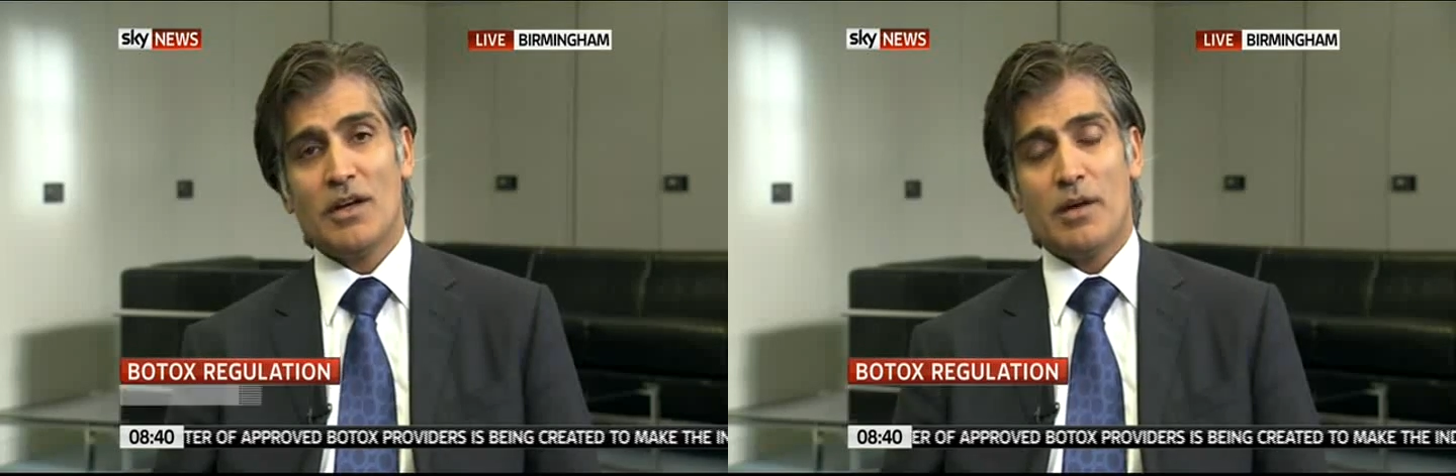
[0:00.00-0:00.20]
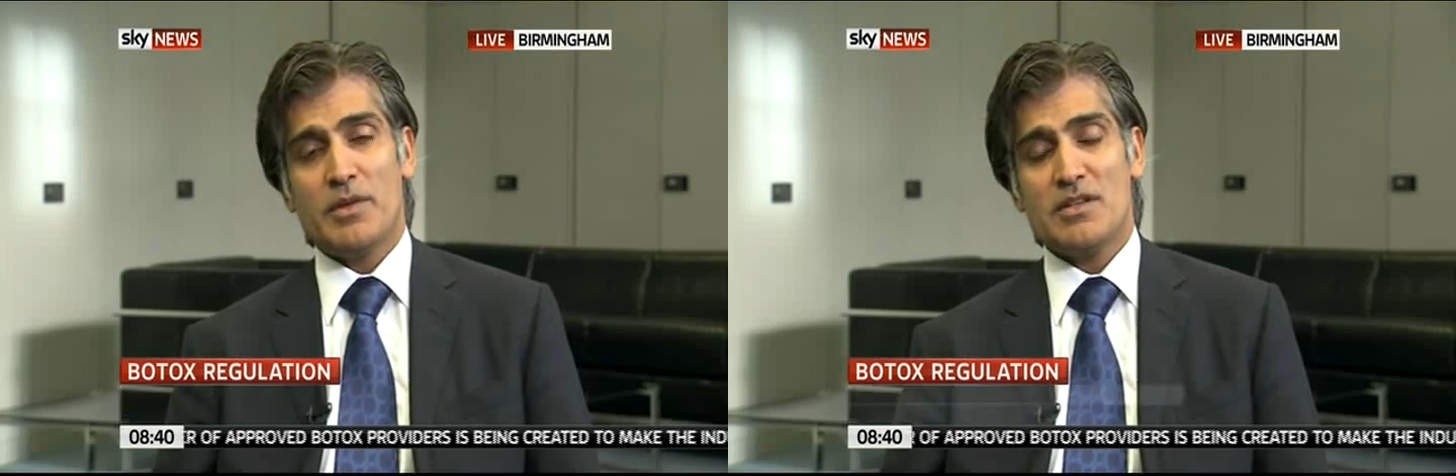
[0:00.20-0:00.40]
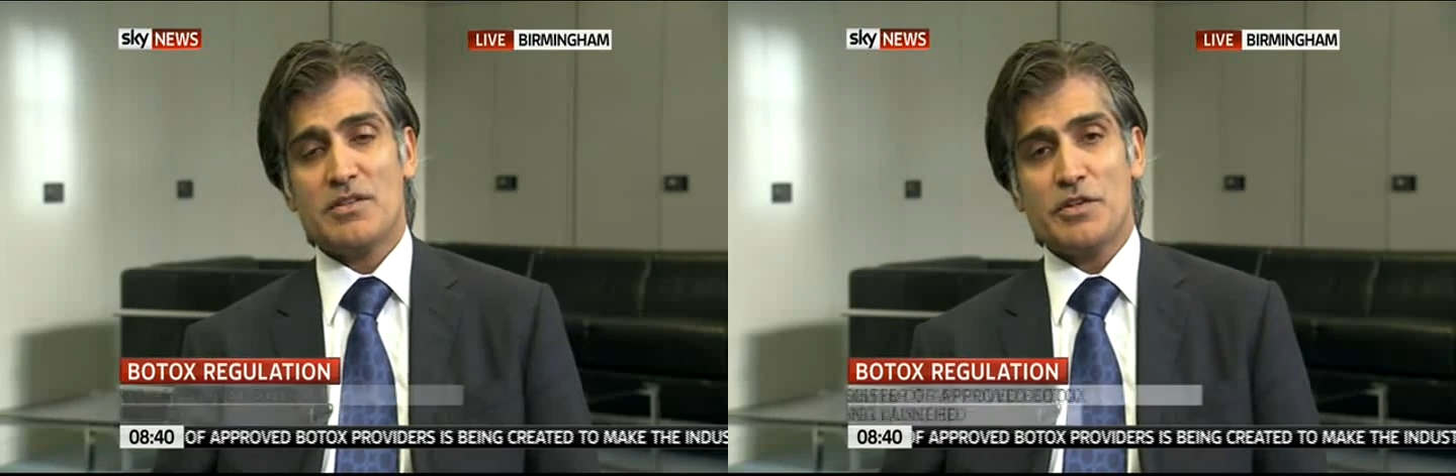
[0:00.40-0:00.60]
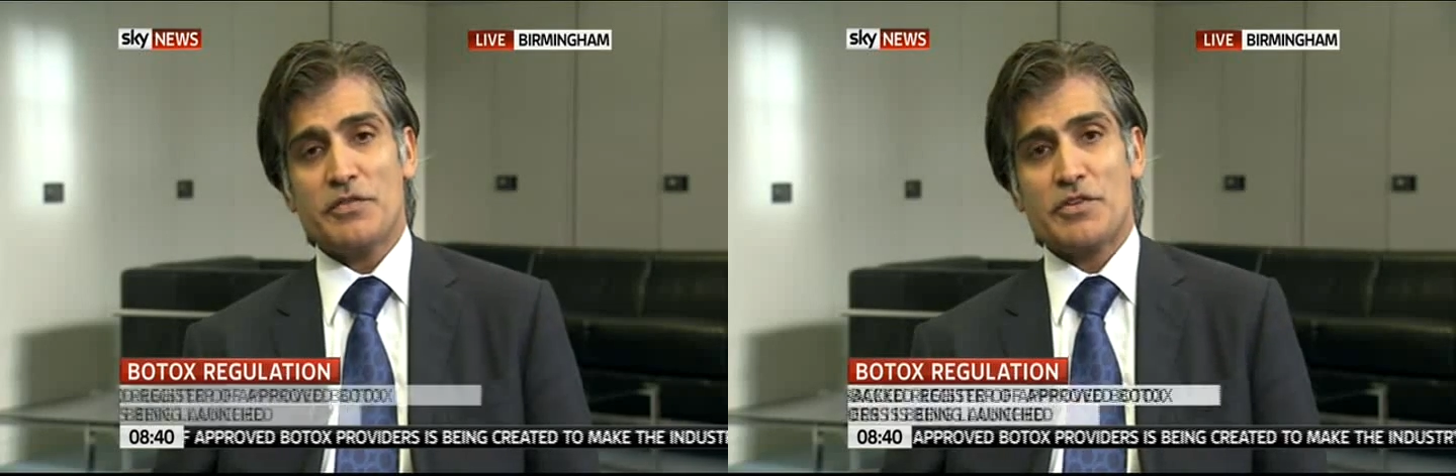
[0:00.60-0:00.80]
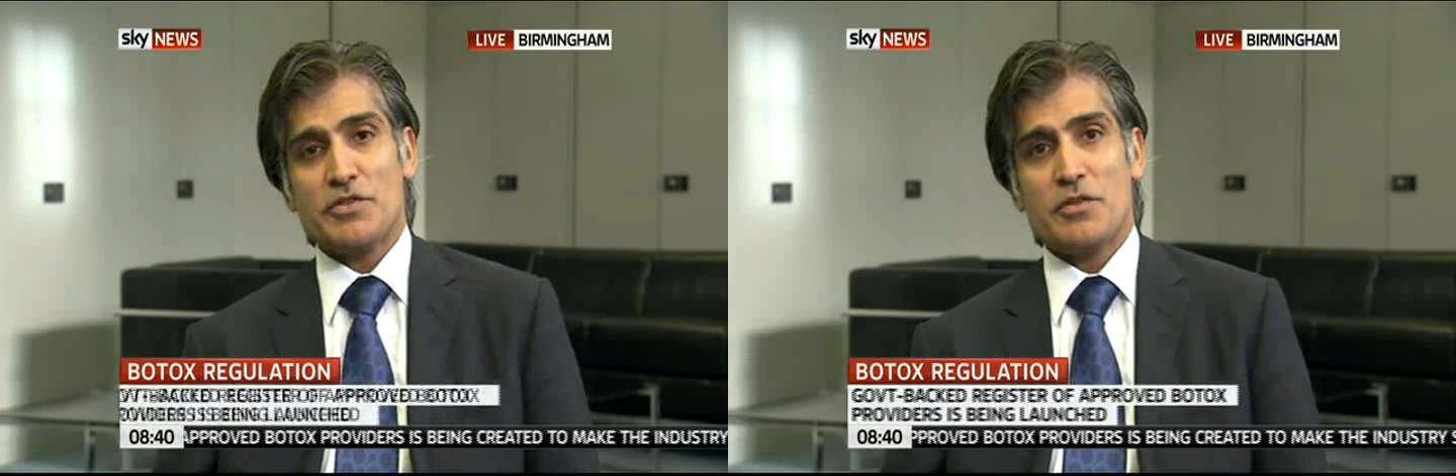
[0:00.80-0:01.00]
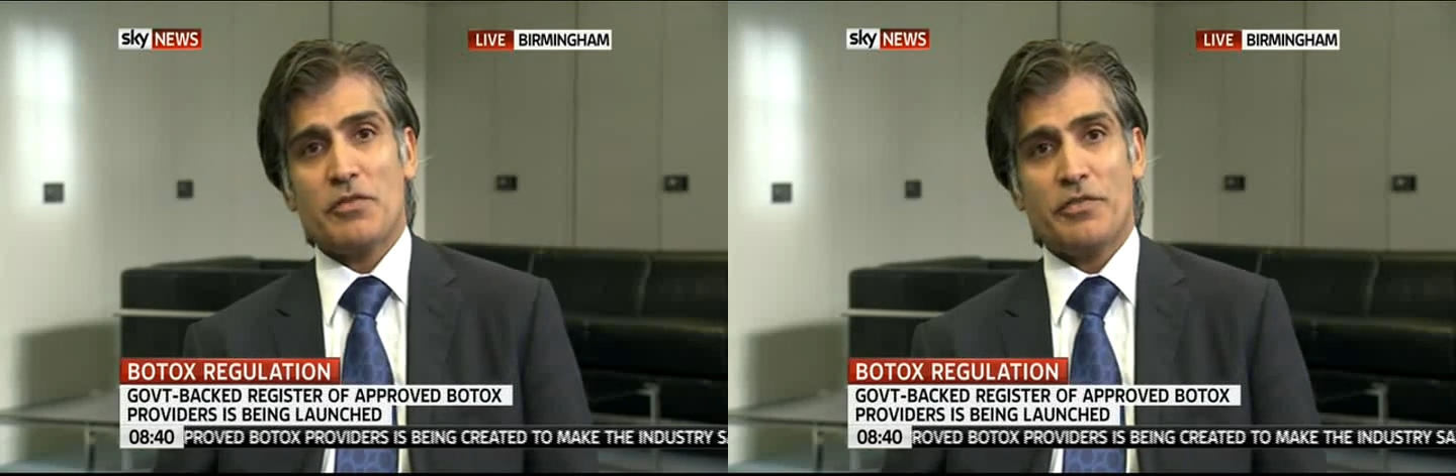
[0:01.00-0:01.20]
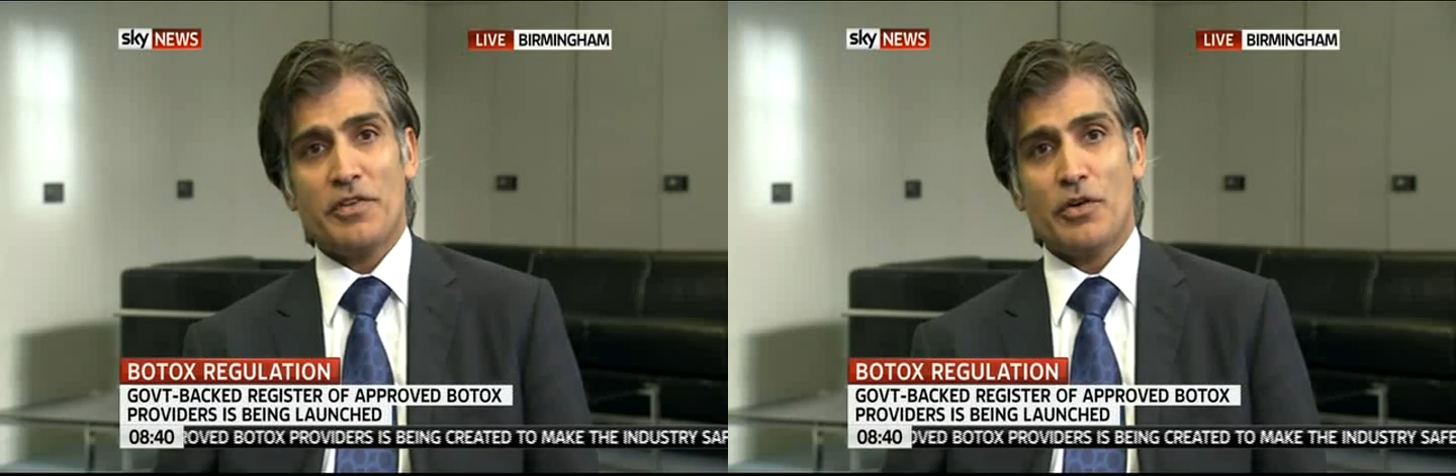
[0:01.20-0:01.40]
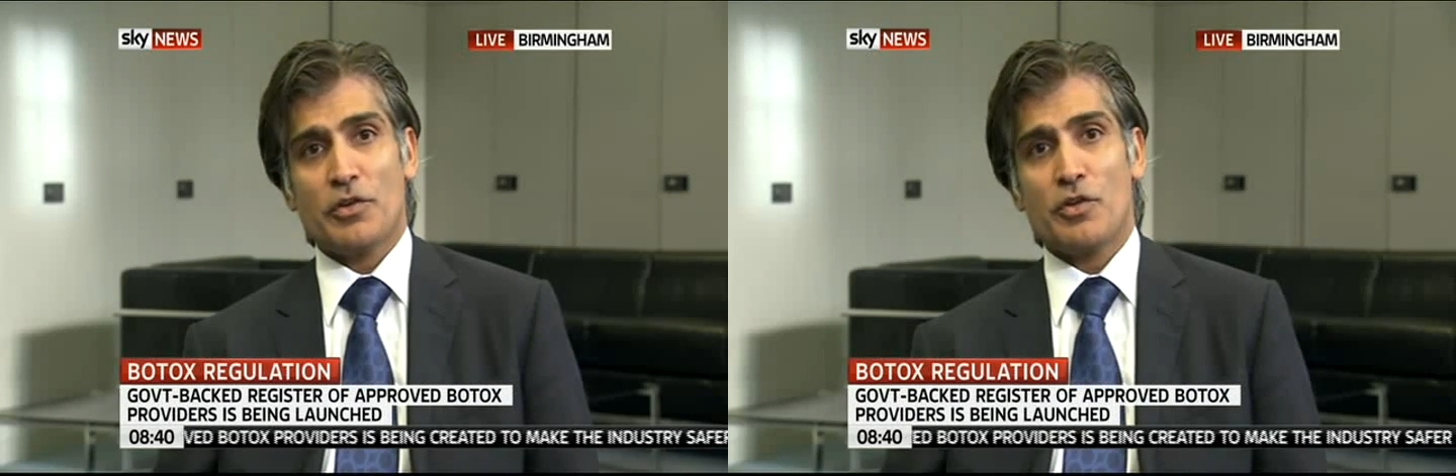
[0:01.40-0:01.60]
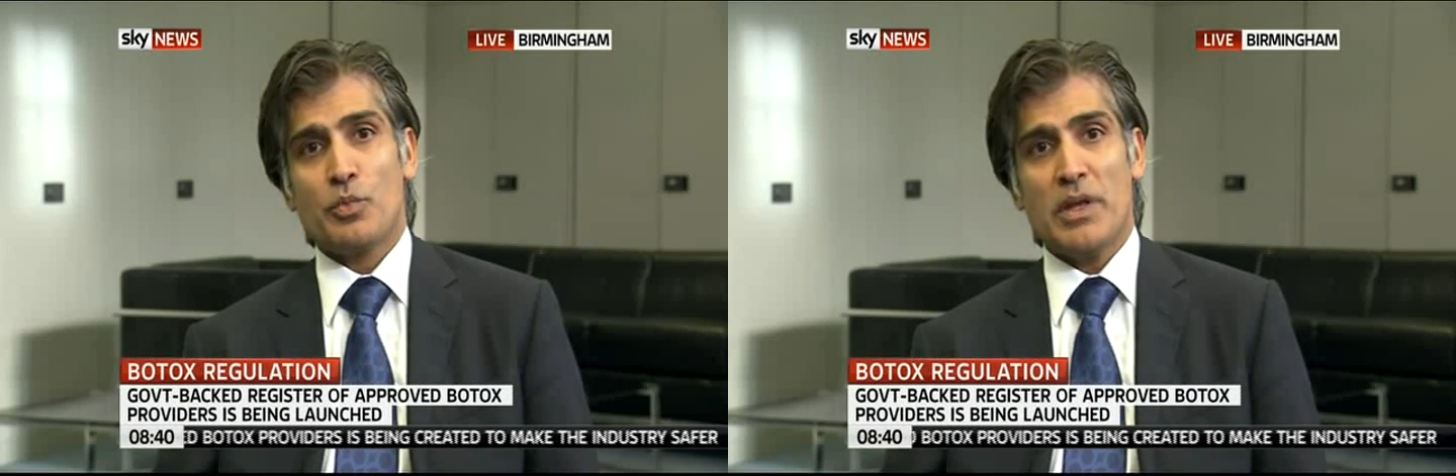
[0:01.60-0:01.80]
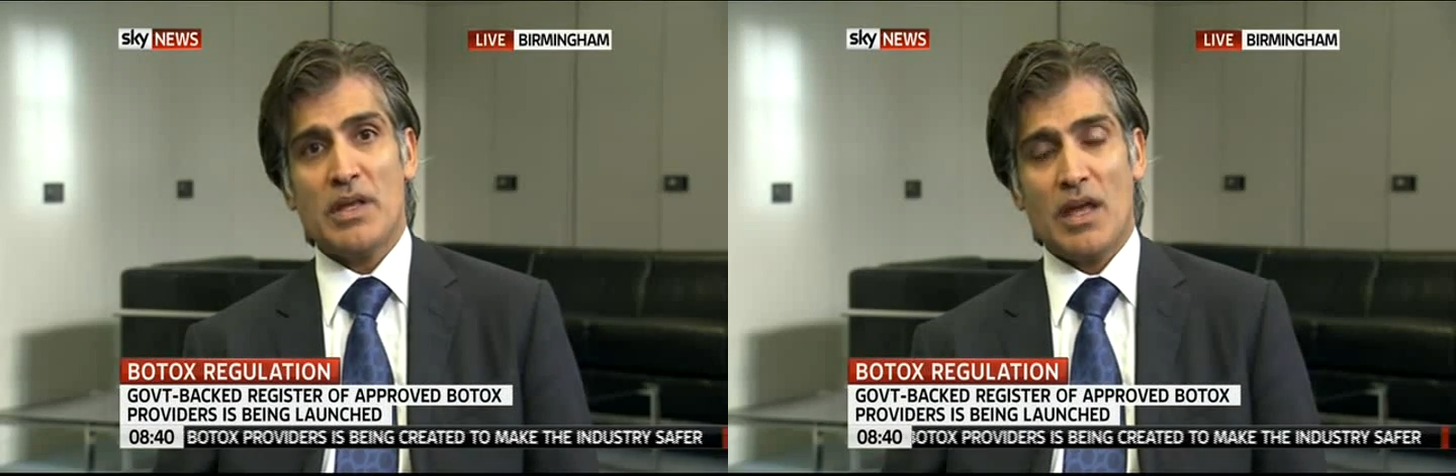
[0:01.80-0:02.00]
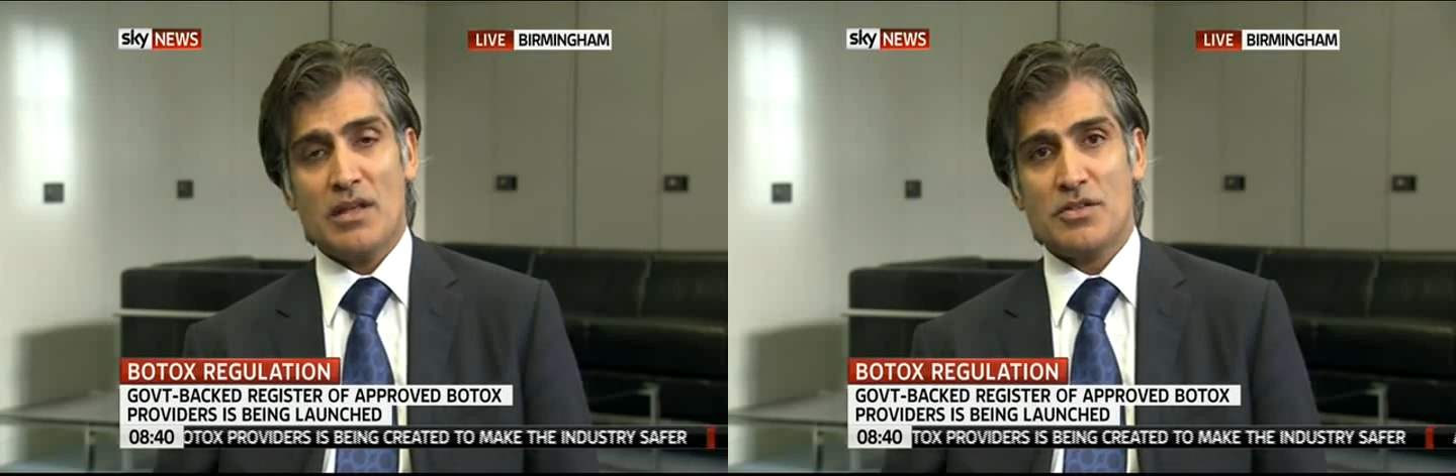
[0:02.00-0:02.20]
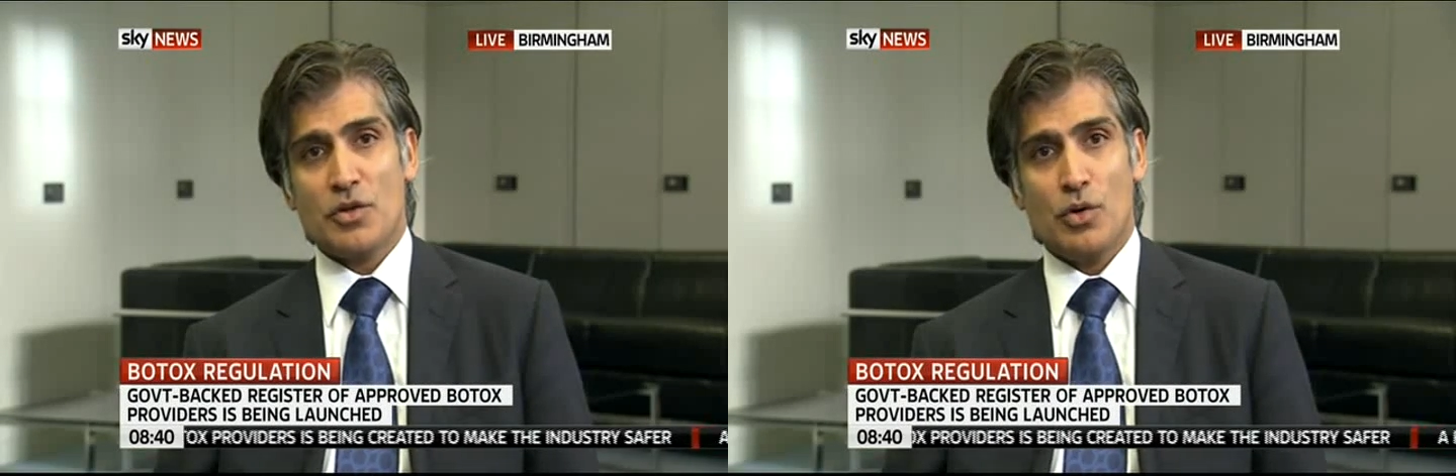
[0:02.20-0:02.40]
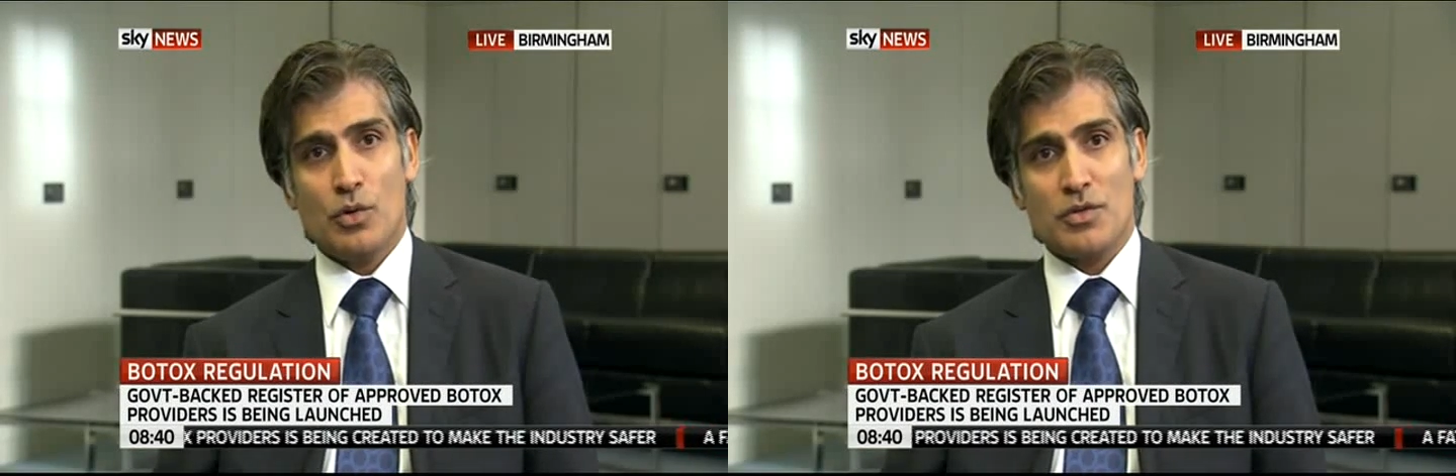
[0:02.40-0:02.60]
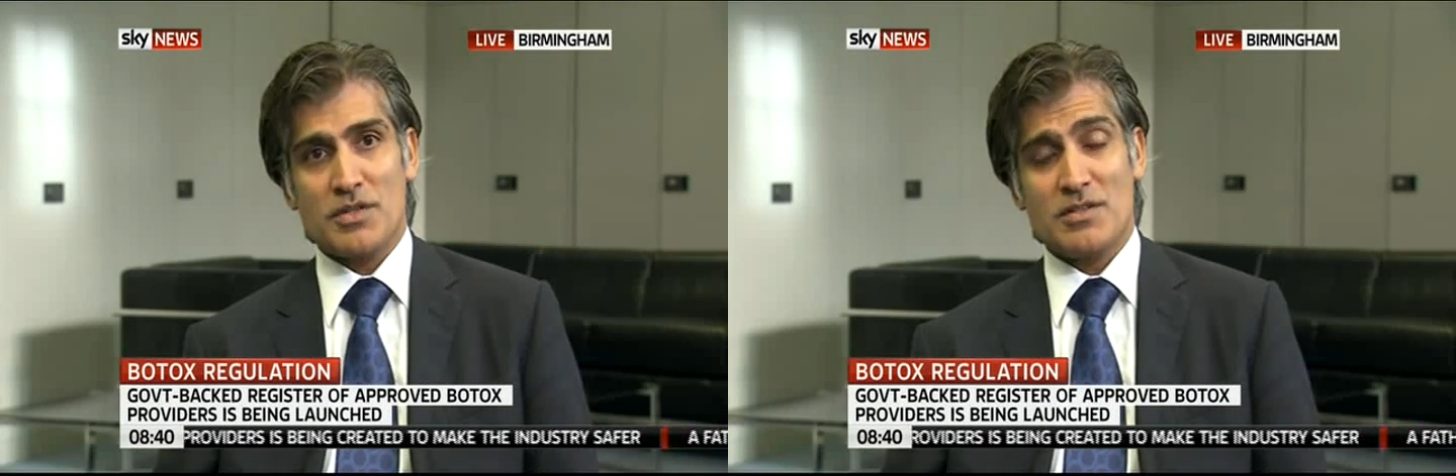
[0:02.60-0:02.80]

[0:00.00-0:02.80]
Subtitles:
I mean, these are individuals who've often gone on a weekend course,